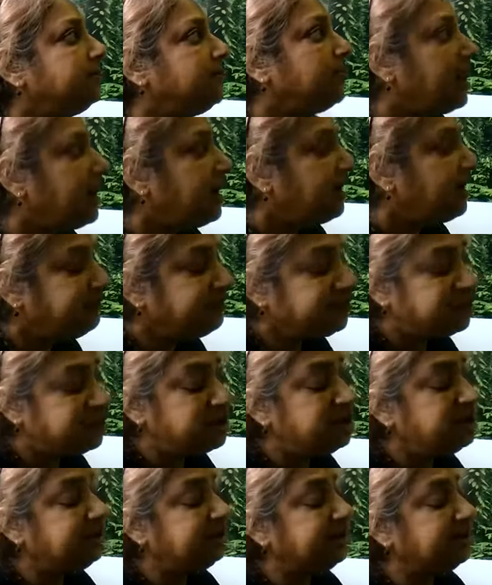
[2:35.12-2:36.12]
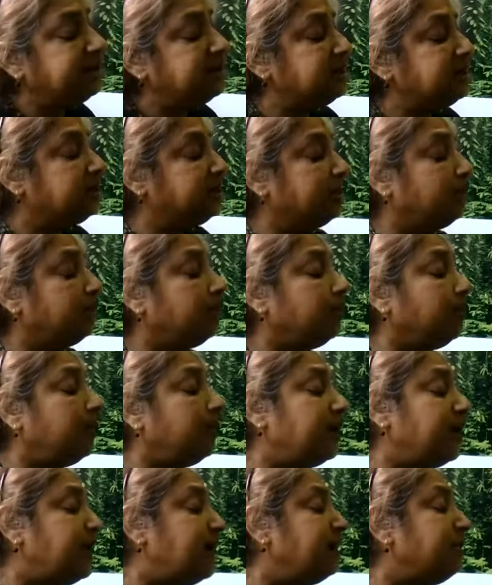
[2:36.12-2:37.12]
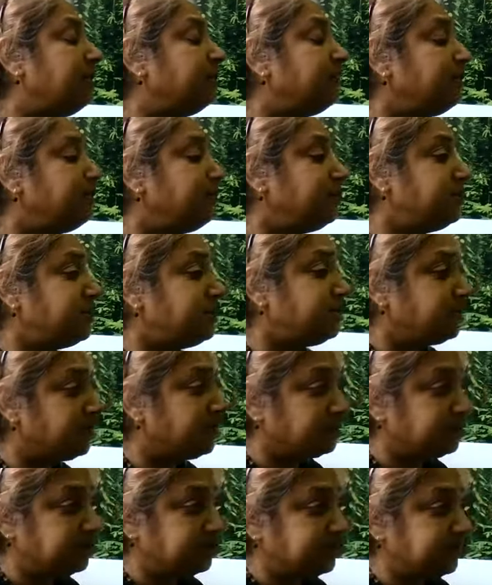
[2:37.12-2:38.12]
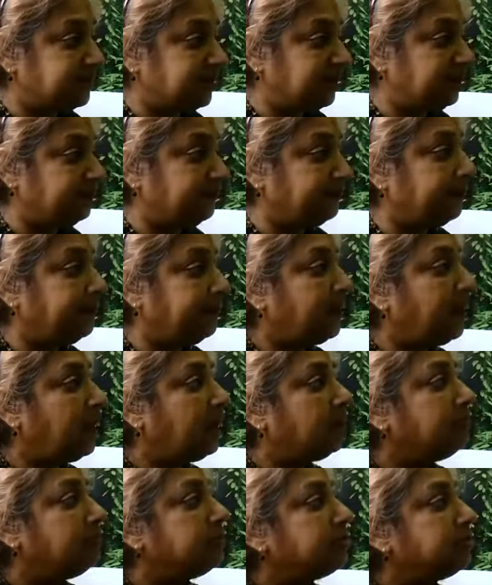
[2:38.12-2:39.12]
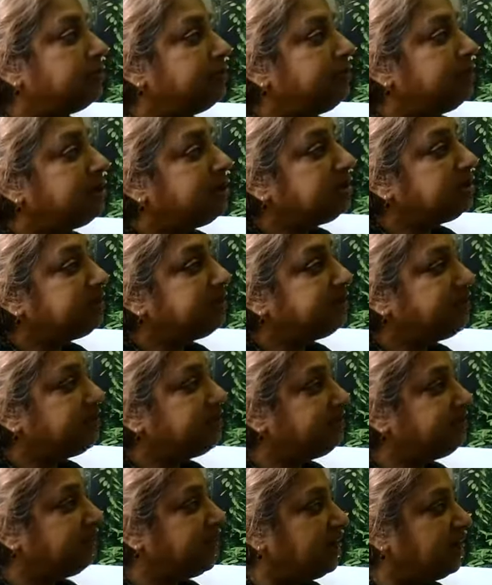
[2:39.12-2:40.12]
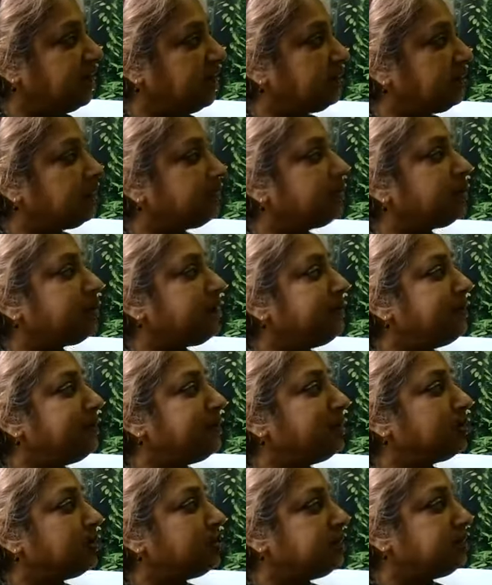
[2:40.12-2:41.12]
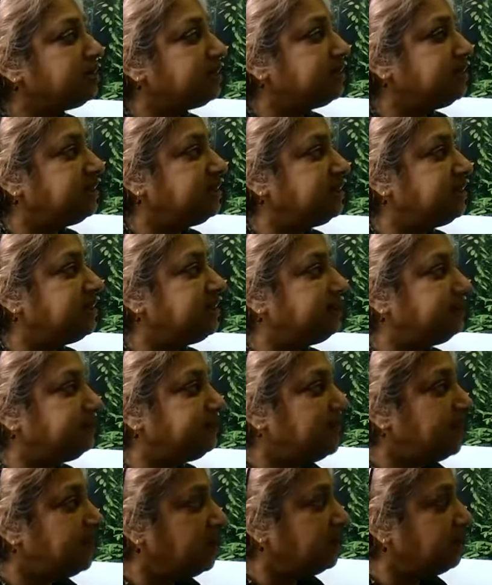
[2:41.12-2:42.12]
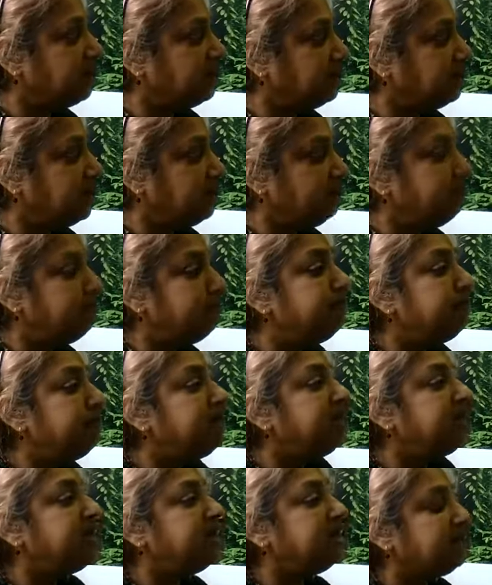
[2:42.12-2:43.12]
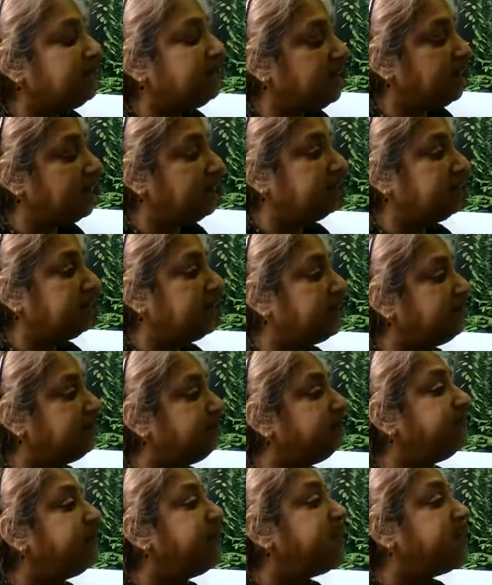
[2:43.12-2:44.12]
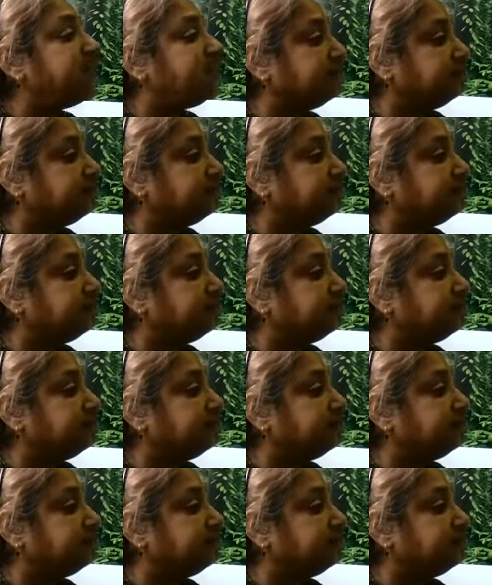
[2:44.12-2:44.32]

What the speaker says: have a gene that doesn't code environmental toxicity. So because of that, when I come across something, immediately I'll get weak,